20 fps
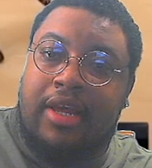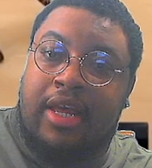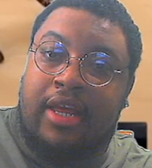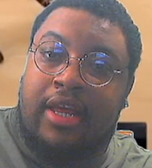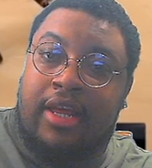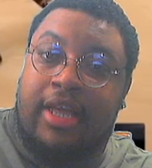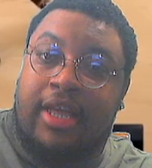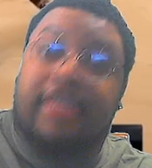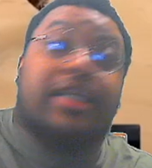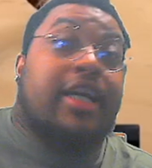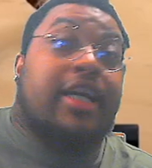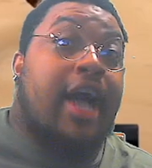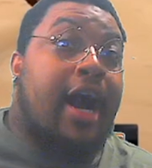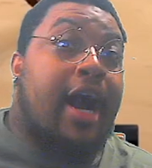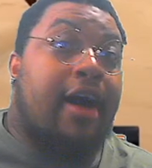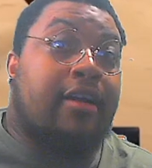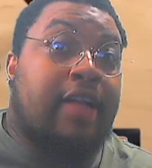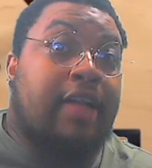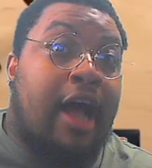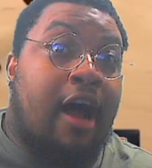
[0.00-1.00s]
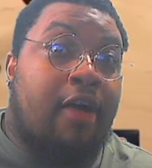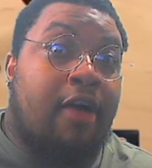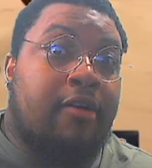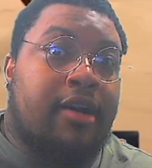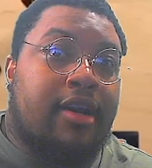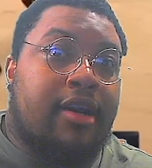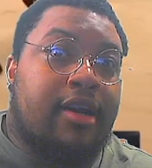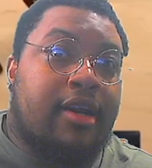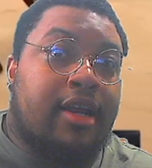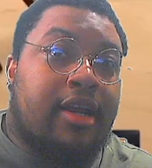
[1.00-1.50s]
Is it Kyle
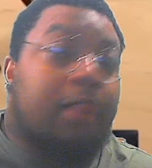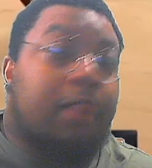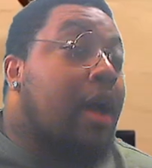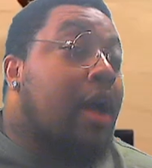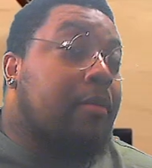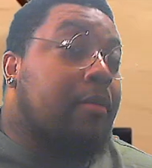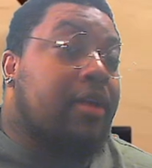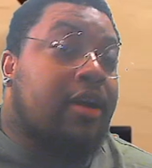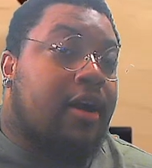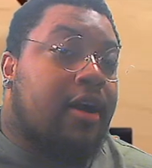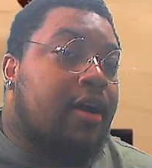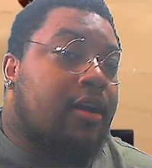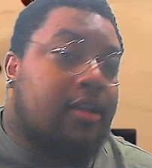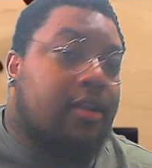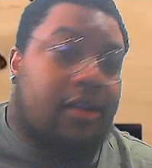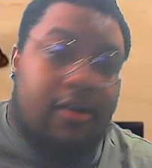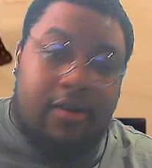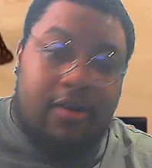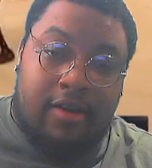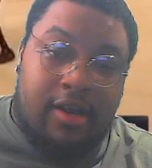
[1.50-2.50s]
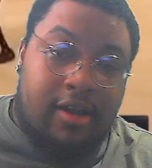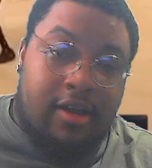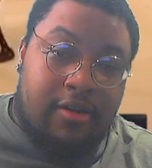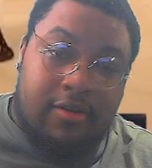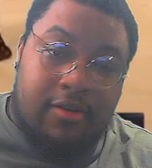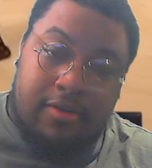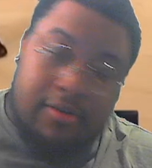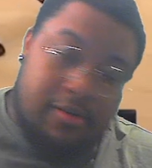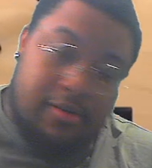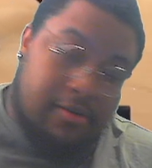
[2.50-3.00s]
Lowry? It might be Kyle Lowry. I
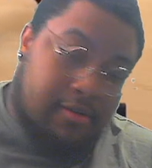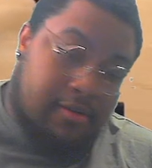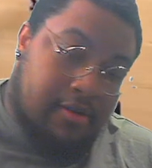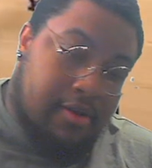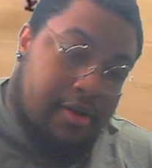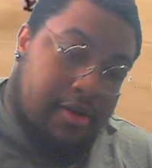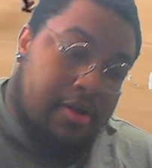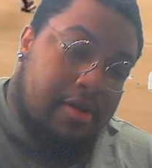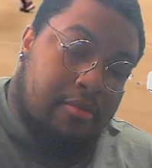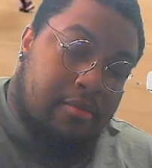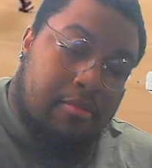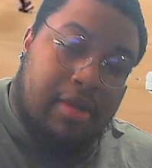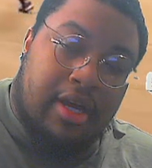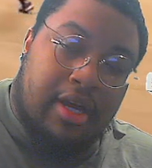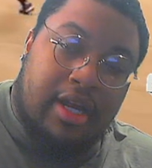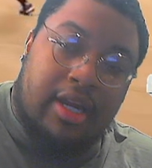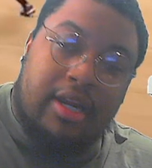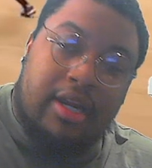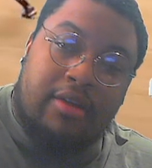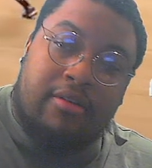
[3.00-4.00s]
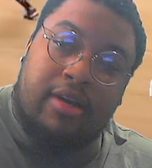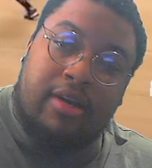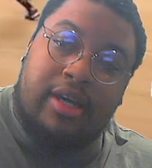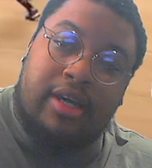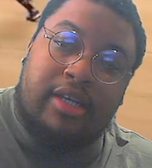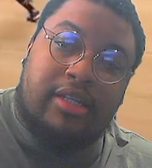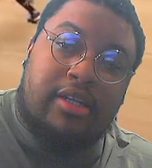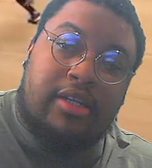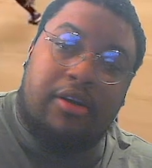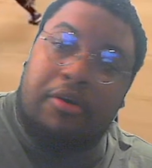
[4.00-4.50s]
don't know. But
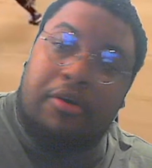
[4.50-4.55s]
anyways, though,